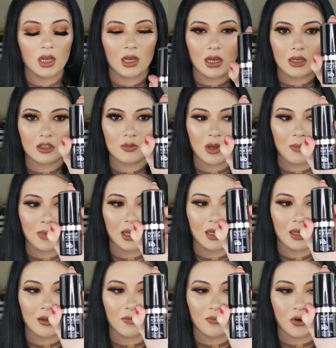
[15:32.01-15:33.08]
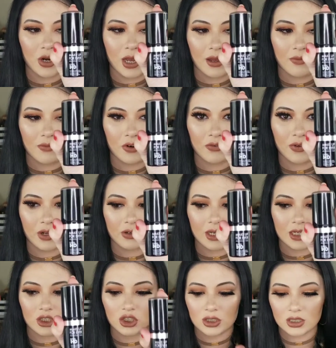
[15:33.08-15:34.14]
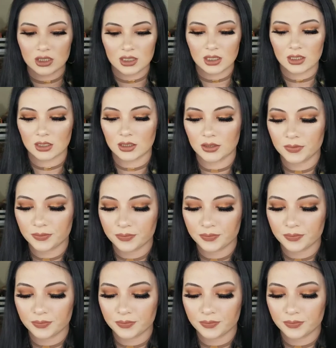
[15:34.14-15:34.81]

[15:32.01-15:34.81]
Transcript: I use my Makeup Forever foundation stick.